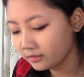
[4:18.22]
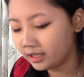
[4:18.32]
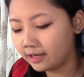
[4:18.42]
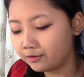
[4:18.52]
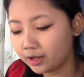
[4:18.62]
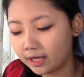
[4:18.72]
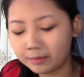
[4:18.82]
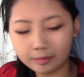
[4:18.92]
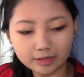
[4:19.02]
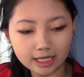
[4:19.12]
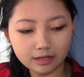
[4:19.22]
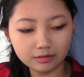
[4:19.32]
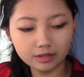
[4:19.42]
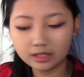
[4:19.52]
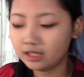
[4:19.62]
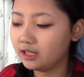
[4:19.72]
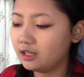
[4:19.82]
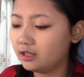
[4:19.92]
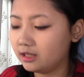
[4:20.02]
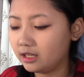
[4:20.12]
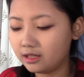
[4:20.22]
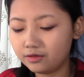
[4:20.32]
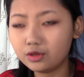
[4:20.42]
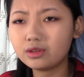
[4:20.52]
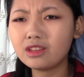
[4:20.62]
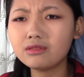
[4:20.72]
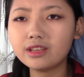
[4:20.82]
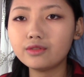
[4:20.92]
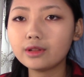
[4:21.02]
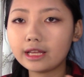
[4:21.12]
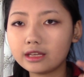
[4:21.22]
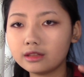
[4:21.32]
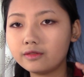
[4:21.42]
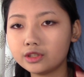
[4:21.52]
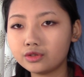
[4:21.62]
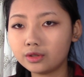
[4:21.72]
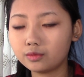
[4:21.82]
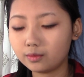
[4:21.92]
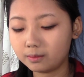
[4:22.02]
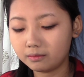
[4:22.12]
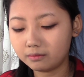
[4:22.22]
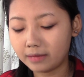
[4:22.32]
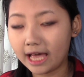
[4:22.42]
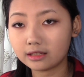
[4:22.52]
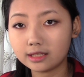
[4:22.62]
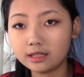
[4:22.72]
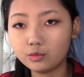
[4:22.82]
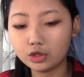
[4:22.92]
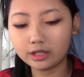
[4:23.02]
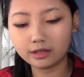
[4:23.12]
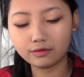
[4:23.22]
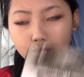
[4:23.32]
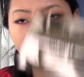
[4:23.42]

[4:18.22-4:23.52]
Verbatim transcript: And for Kpoptown, they don't give you like individual packs anymore. They give you